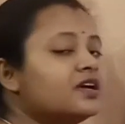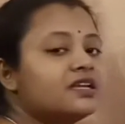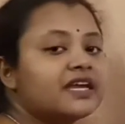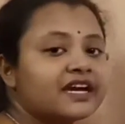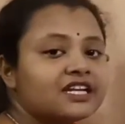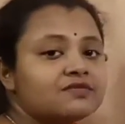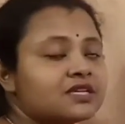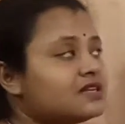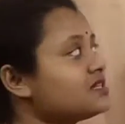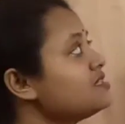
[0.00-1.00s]
negative
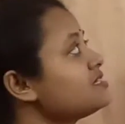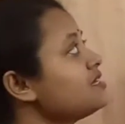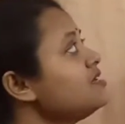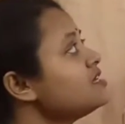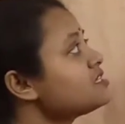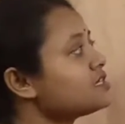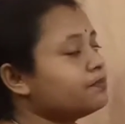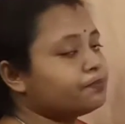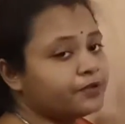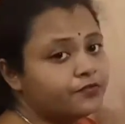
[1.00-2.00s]
sentence in
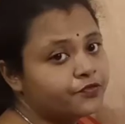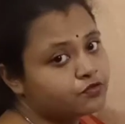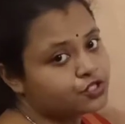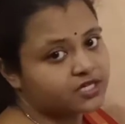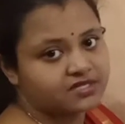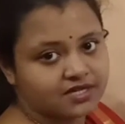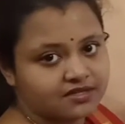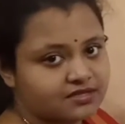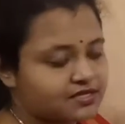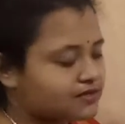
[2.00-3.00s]
simple future
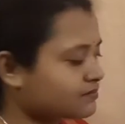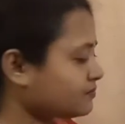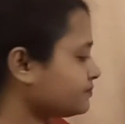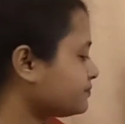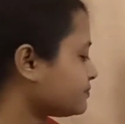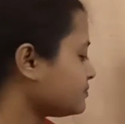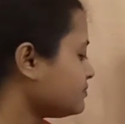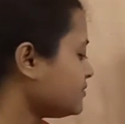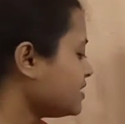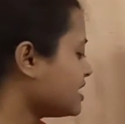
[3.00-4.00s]
tense.
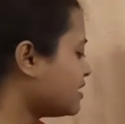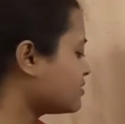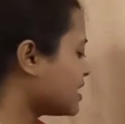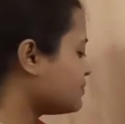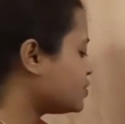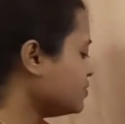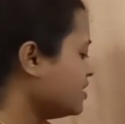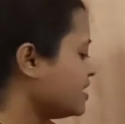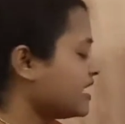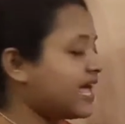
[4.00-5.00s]
Now come to
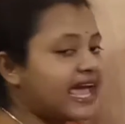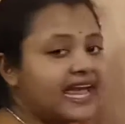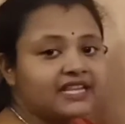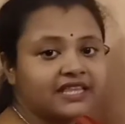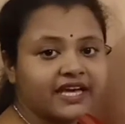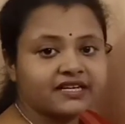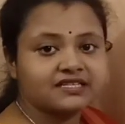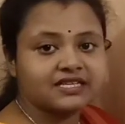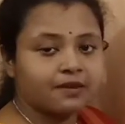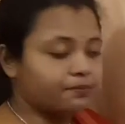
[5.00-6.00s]
8th
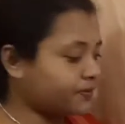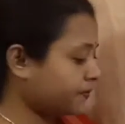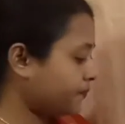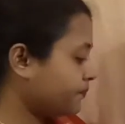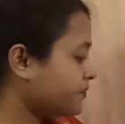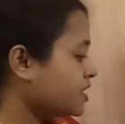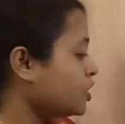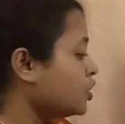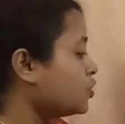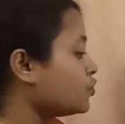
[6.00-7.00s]
example.
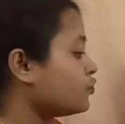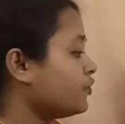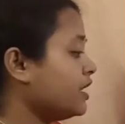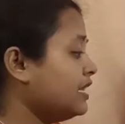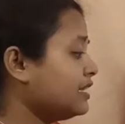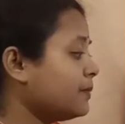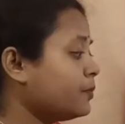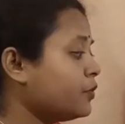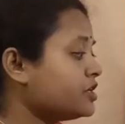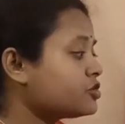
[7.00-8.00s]
Will the
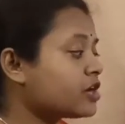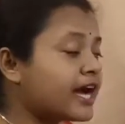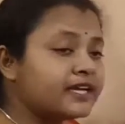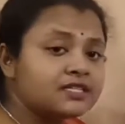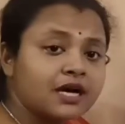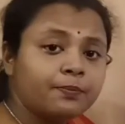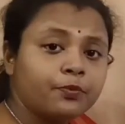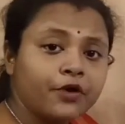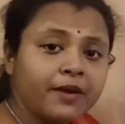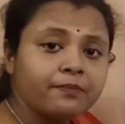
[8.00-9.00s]
poet write a
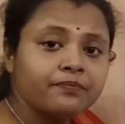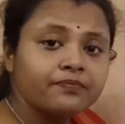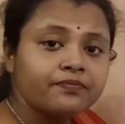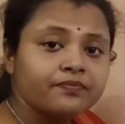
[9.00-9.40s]
poem?